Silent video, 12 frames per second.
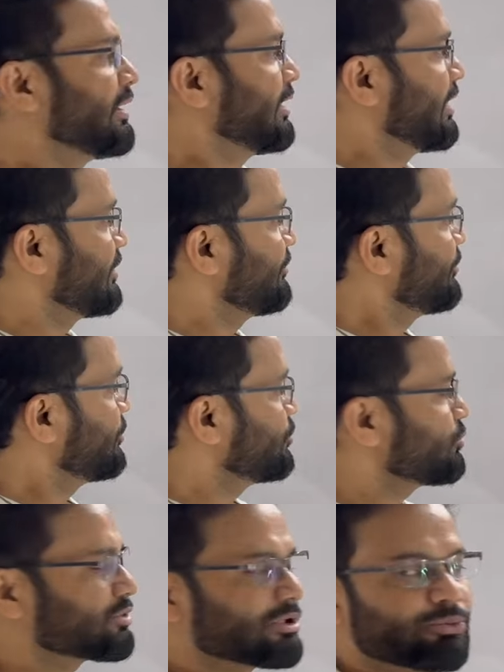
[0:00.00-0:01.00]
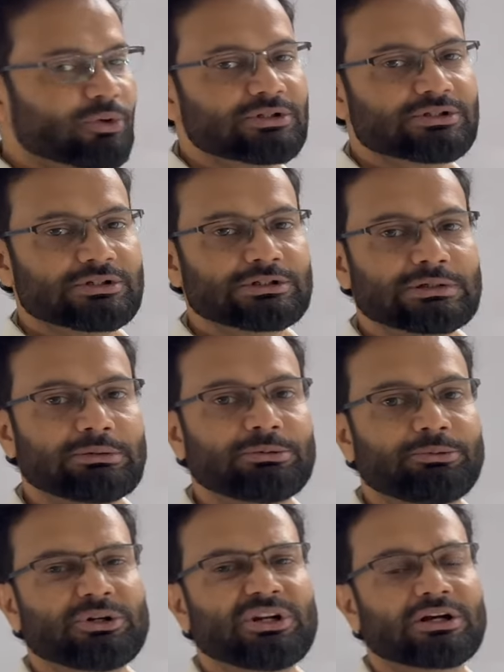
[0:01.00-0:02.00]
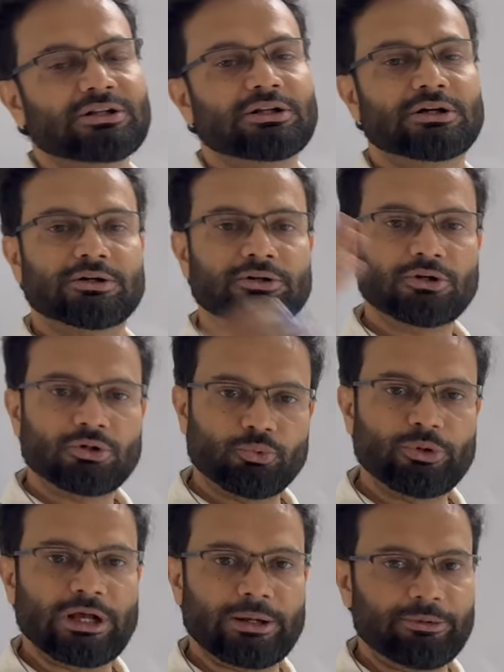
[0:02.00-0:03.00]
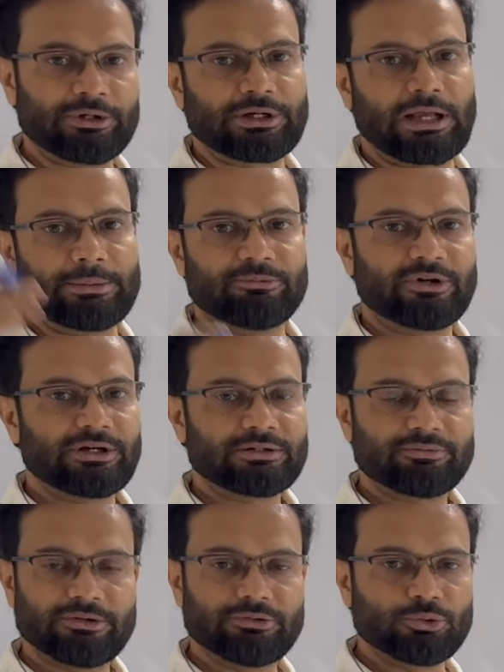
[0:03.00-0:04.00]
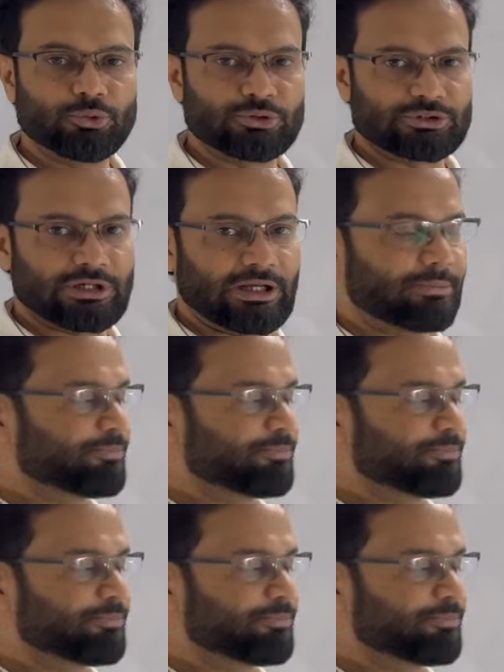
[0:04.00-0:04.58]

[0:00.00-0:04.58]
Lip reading: And if you use the one system, it will take the way away time, right? Very huge time.